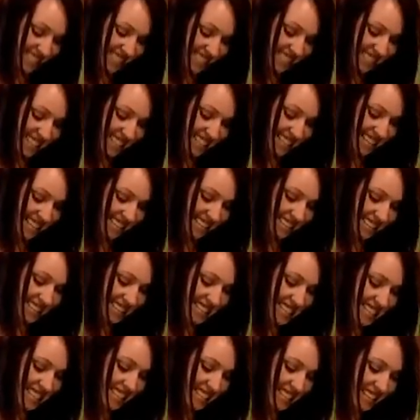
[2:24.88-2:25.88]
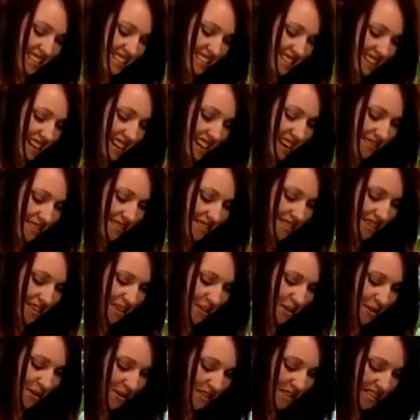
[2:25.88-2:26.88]
Okay, let's get the other
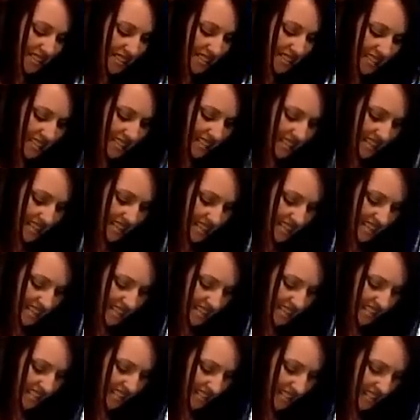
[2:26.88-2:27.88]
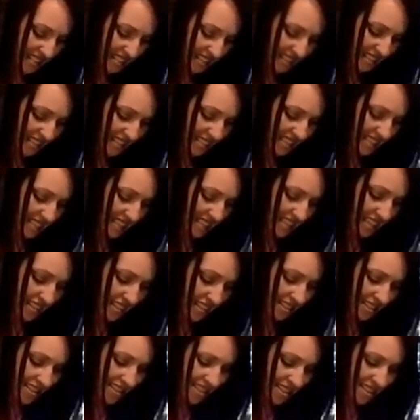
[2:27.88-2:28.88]
half cubed into our
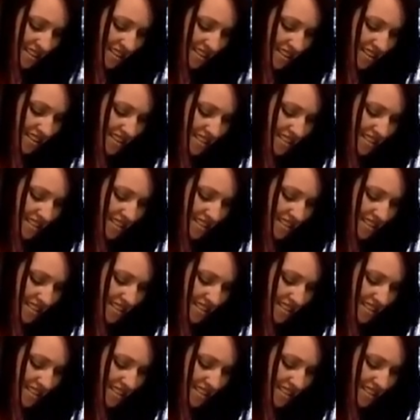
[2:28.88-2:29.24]
container.